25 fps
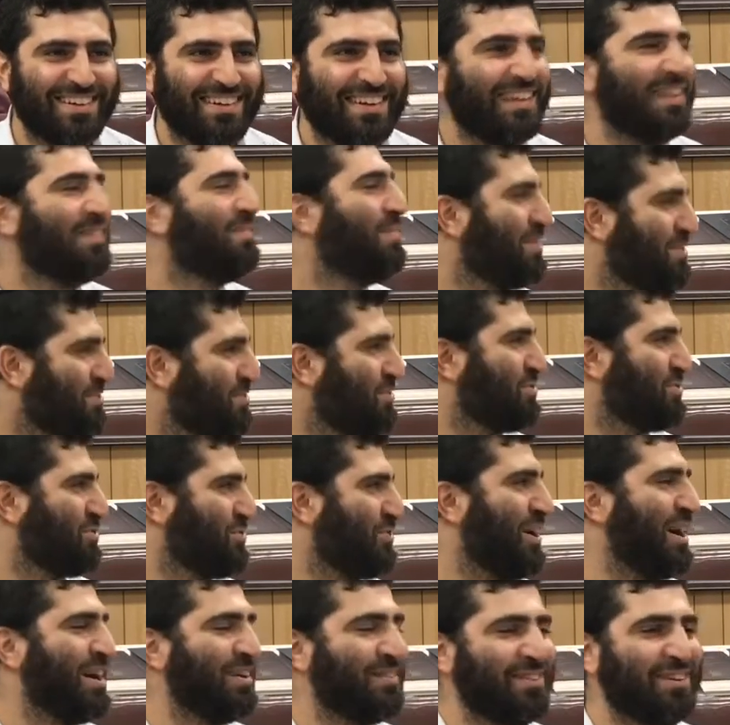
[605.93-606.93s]
Depends which
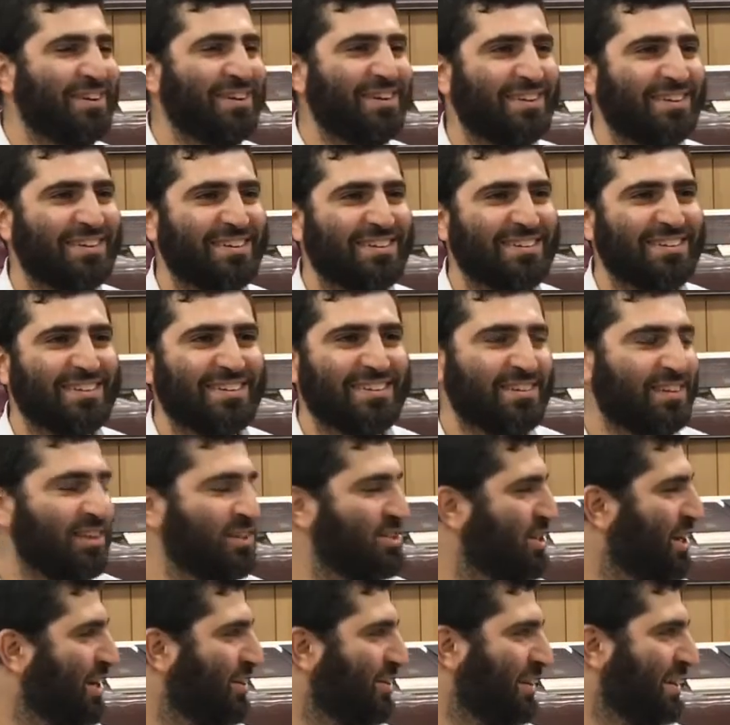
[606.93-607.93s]
tribe, yeah. The
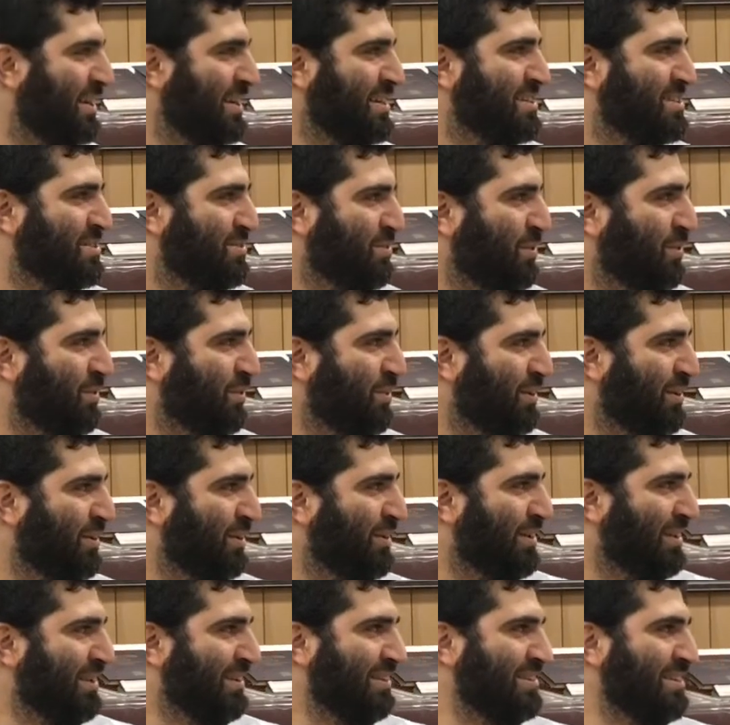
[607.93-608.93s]
Cherokees, well, you
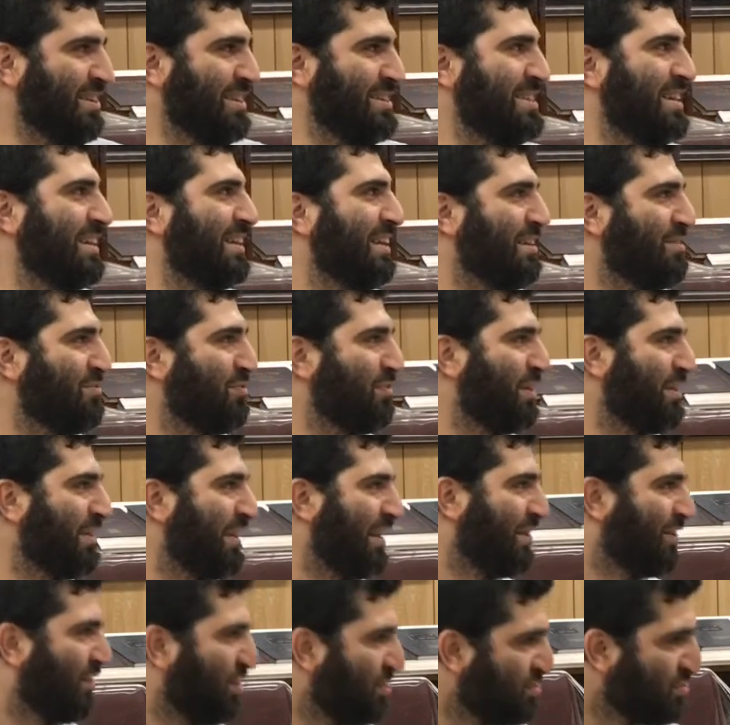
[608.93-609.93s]
they say they have
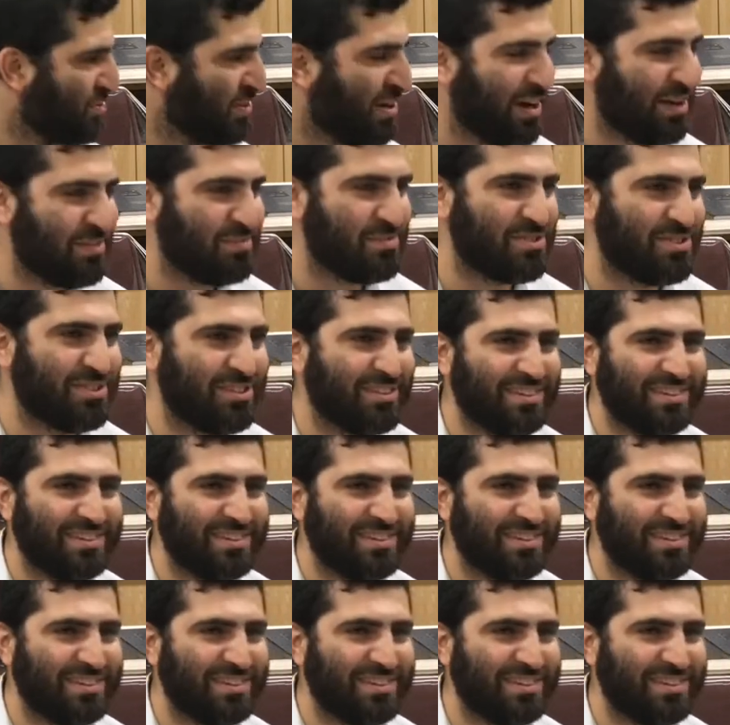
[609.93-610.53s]
ten lost tribes.